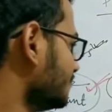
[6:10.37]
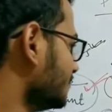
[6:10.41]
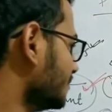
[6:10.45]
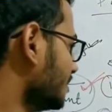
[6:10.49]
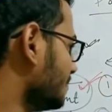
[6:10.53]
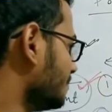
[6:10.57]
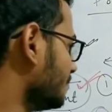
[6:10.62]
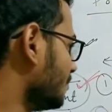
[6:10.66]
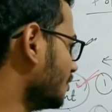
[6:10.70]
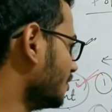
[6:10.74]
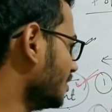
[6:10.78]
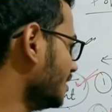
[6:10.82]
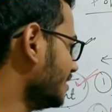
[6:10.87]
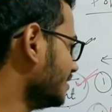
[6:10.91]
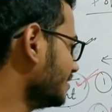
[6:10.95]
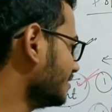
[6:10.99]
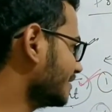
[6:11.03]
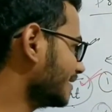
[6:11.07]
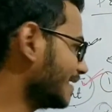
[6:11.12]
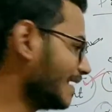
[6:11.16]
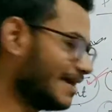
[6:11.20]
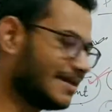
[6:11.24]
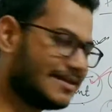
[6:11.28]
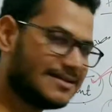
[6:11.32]
the pollen
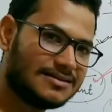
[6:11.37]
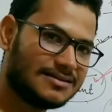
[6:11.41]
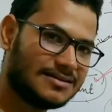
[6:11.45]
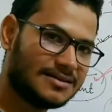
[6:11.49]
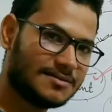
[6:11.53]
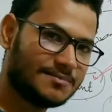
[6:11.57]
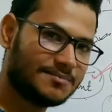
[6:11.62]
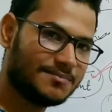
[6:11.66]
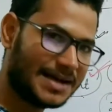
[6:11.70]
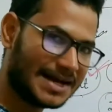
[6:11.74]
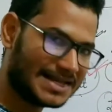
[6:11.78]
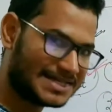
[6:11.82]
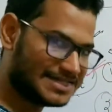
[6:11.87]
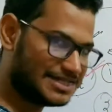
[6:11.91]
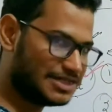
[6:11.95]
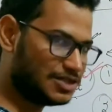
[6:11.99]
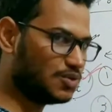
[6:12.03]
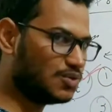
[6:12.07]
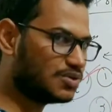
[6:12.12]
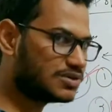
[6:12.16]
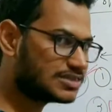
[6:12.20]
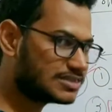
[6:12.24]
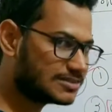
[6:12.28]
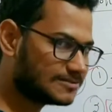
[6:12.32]
grain
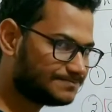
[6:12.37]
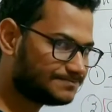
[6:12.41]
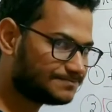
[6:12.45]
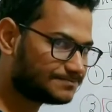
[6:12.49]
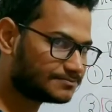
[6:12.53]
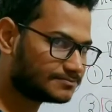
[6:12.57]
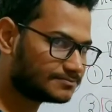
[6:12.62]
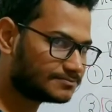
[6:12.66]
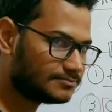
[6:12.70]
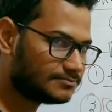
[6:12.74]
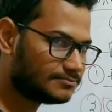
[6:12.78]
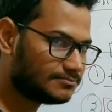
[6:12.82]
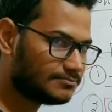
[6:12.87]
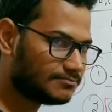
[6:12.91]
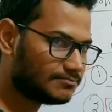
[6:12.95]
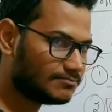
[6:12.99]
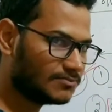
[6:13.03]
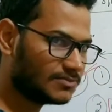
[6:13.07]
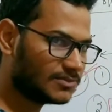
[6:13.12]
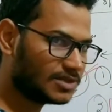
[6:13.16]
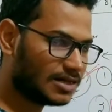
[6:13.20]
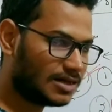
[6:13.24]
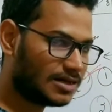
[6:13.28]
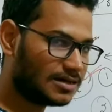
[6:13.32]
matures
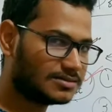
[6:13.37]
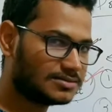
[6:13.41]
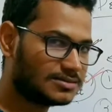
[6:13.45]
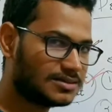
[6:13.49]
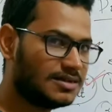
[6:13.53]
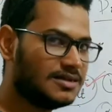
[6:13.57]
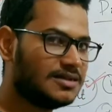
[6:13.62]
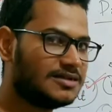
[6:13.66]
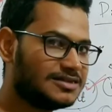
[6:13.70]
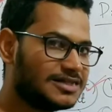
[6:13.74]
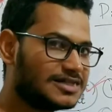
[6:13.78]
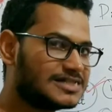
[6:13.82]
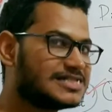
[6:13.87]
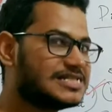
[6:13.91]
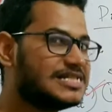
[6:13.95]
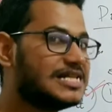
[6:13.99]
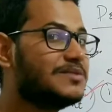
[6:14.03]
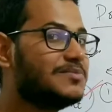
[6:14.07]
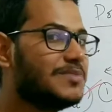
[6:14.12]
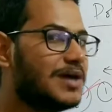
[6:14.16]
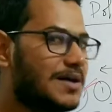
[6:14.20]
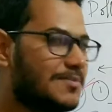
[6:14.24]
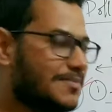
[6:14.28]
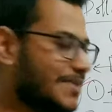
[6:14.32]
and the
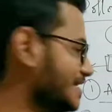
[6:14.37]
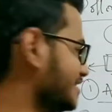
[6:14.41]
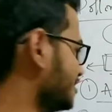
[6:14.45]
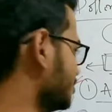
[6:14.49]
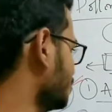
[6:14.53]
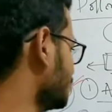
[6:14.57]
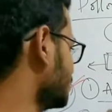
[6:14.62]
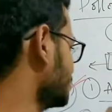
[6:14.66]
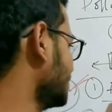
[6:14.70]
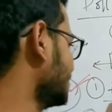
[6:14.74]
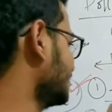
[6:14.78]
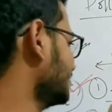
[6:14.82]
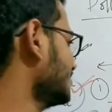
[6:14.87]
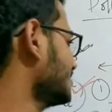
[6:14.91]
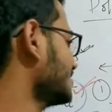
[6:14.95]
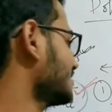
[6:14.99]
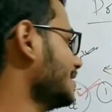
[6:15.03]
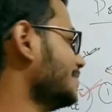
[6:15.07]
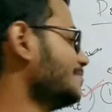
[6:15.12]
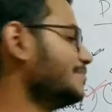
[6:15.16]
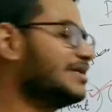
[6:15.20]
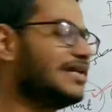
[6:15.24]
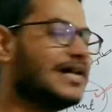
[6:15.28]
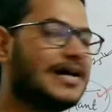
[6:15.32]
stigma matures at the
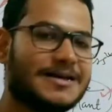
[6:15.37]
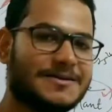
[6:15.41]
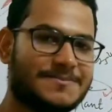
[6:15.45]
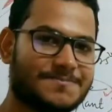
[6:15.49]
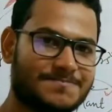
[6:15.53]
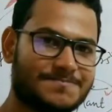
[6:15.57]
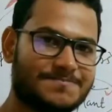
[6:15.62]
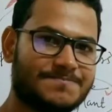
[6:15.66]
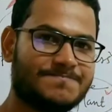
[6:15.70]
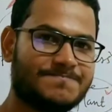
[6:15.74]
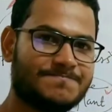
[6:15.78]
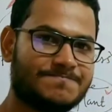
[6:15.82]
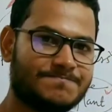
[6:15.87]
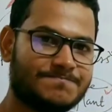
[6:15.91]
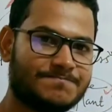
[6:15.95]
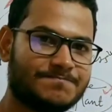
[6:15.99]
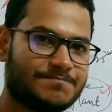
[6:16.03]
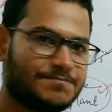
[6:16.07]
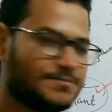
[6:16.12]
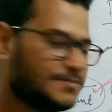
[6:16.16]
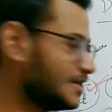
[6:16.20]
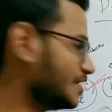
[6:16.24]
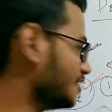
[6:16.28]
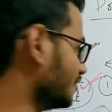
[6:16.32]
same time
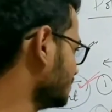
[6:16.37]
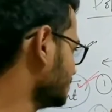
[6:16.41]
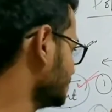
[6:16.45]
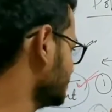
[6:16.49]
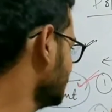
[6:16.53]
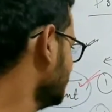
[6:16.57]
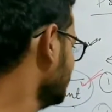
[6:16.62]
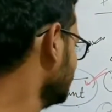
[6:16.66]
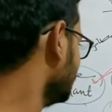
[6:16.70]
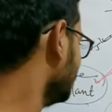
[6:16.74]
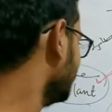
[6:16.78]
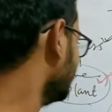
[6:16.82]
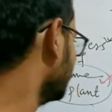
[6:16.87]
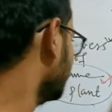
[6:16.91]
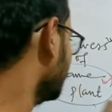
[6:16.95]
because it